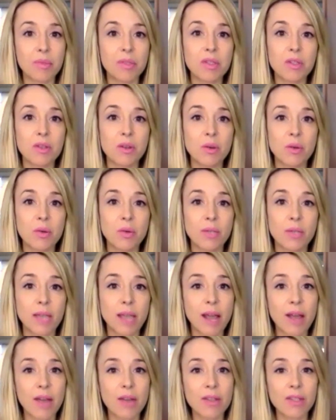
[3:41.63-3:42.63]
So
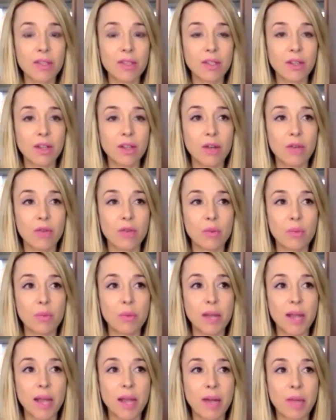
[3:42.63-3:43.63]
cows and a lot of
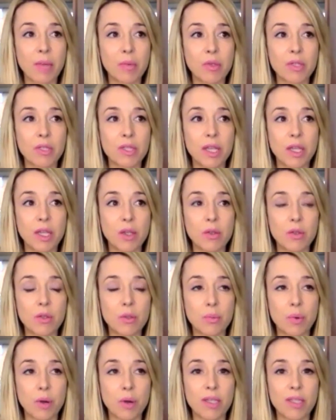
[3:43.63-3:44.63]
ruminant animals, they use a
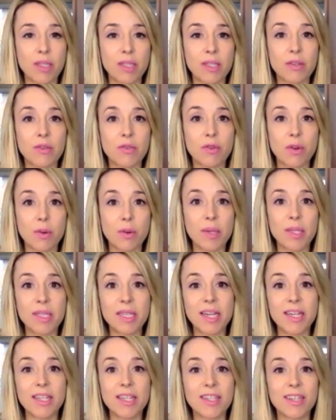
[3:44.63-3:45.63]
process of
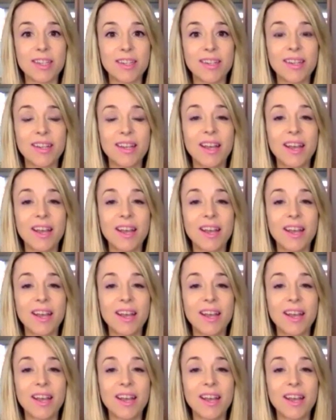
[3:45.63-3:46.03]
fermentation.